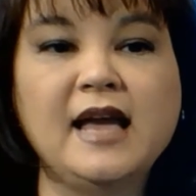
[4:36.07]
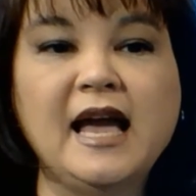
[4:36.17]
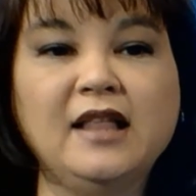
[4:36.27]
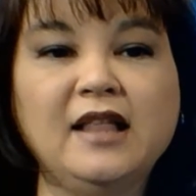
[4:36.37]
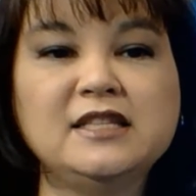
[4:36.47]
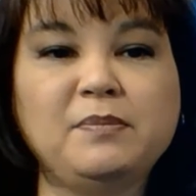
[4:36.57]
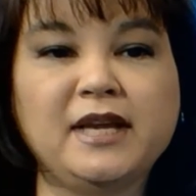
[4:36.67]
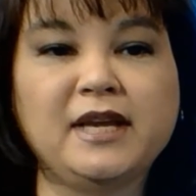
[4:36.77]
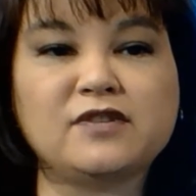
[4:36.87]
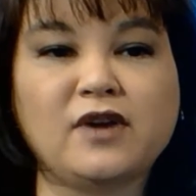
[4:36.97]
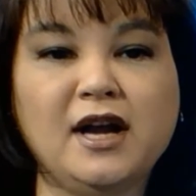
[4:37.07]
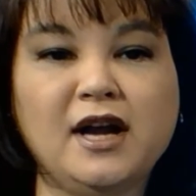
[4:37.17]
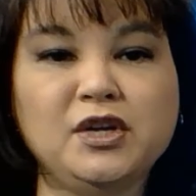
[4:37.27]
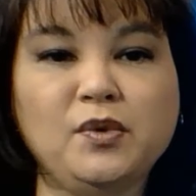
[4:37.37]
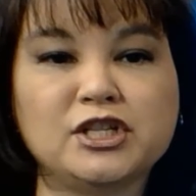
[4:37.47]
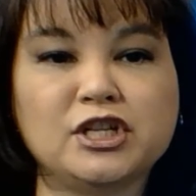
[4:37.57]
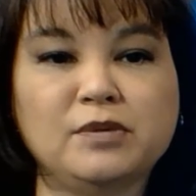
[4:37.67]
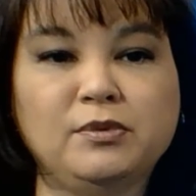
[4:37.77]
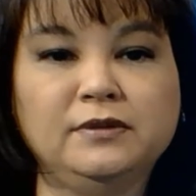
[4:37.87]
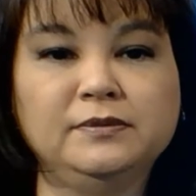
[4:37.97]
Hell is a place for
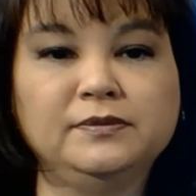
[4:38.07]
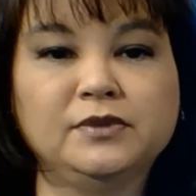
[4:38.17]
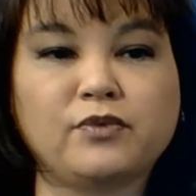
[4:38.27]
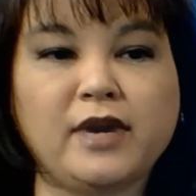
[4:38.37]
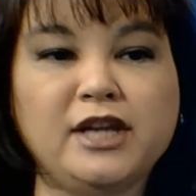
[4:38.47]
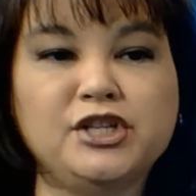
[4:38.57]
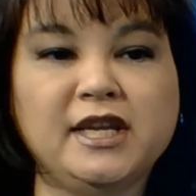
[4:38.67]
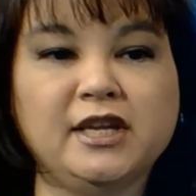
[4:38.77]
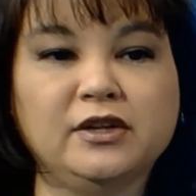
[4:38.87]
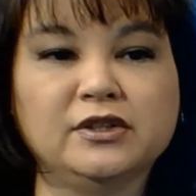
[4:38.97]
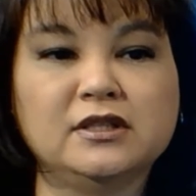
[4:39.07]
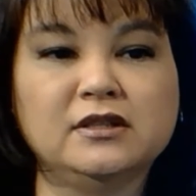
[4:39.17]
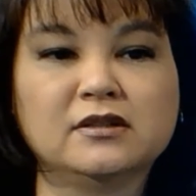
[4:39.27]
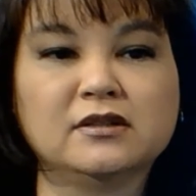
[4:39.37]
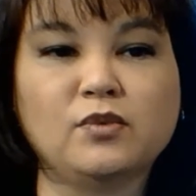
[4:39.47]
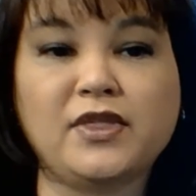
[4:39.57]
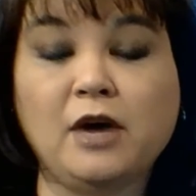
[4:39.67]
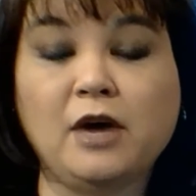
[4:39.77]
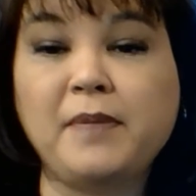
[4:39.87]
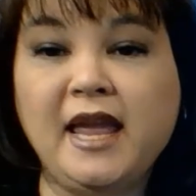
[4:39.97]
unquenchable, raging guilt
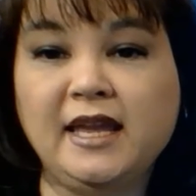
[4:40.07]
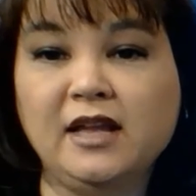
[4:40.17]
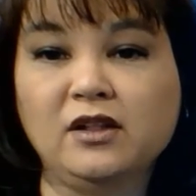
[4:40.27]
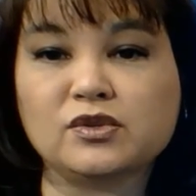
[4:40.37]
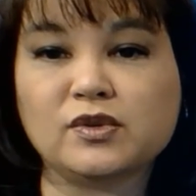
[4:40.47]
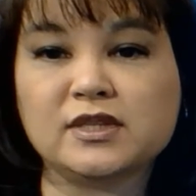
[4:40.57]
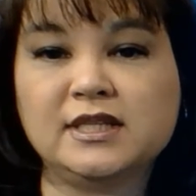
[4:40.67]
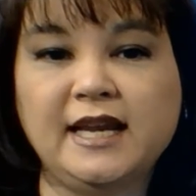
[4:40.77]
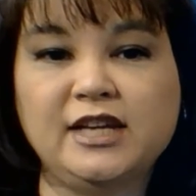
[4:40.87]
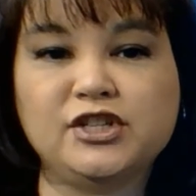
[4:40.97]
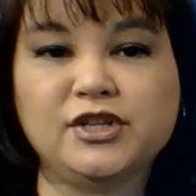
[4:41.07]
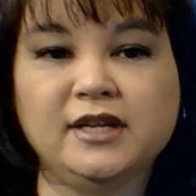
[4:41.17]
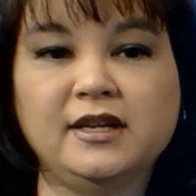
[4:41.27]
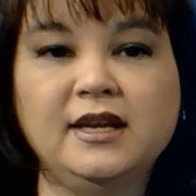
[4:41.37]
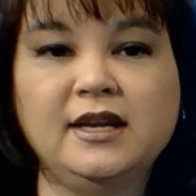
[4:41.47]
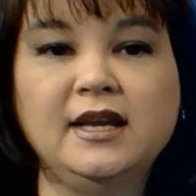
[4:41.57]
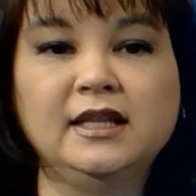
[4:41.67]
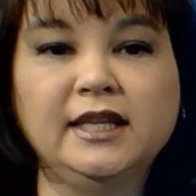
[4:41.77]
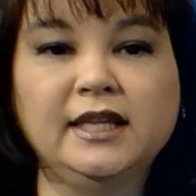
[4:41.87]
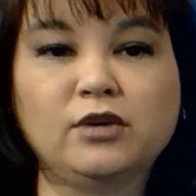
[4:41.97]
without painkillers or sedation.
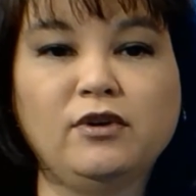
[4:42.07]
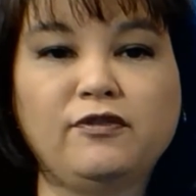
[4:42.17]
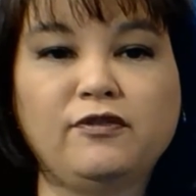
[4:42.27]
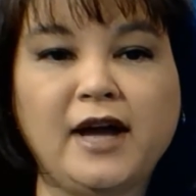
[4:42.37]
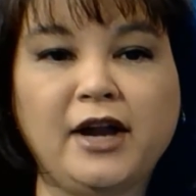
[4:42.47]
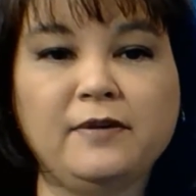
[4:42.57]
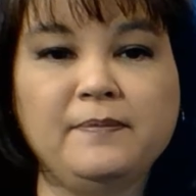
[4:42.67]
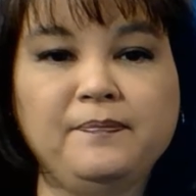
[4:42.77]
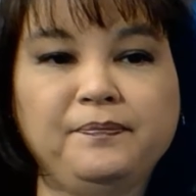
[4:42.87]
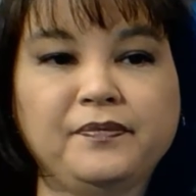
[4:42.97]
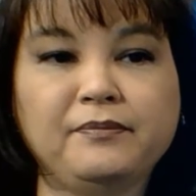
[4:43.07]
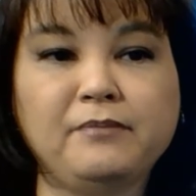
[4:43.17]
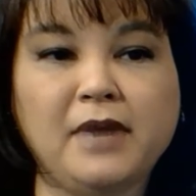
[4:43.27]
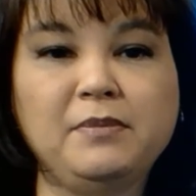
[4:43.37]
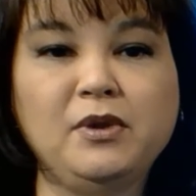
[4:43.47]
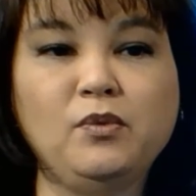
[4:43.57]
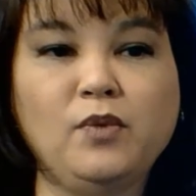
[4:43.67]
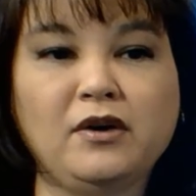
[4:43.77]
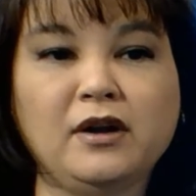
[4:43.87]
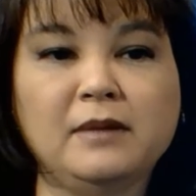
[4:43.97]
Literal fire might be
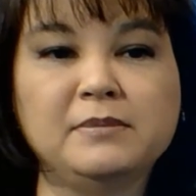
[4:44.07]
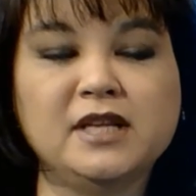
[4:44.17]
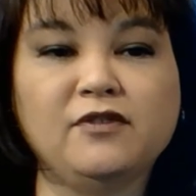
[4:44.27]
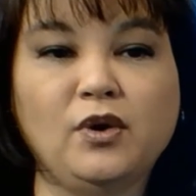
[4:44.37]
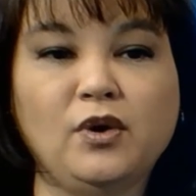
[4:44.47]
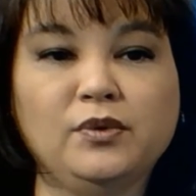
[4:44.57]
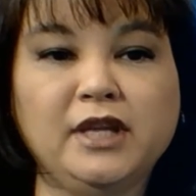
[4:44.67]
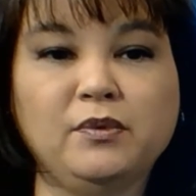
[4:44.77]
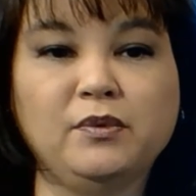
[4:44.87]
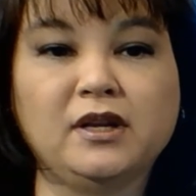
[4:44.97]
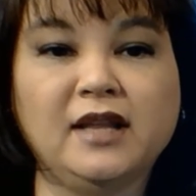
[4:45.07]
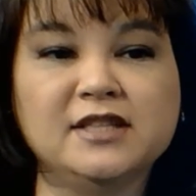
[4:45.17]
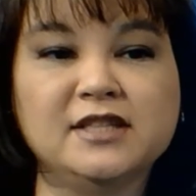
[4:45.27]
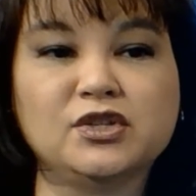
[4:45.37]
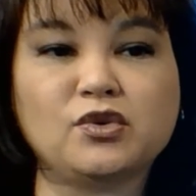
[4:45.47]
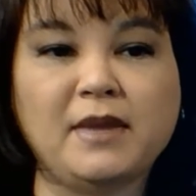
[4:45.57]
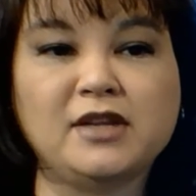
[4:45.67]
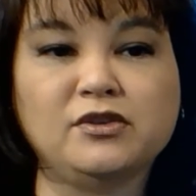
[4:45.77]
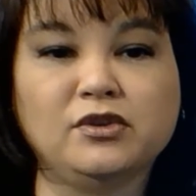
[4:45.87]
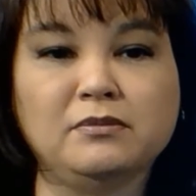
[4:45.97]
welcomed if only it would cleanse the
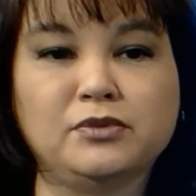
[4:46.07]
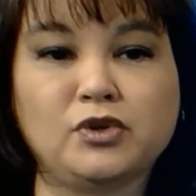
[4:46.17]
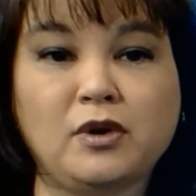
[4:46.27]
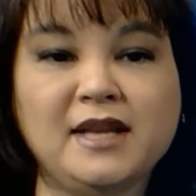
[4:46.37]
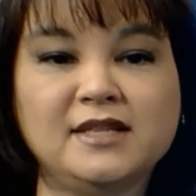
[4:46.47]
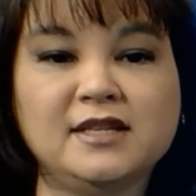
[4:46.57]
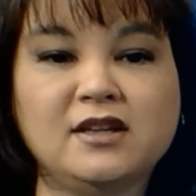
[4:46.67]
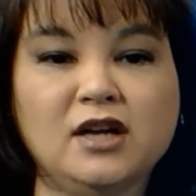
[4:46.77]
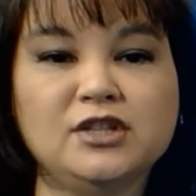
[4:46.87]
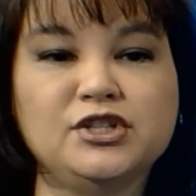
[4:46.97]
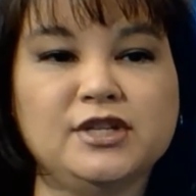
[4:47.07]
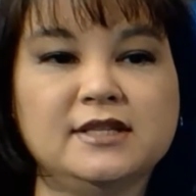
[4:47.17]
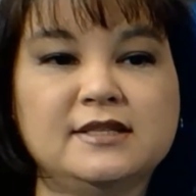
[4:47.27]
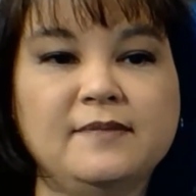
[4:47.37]
tormented conscience.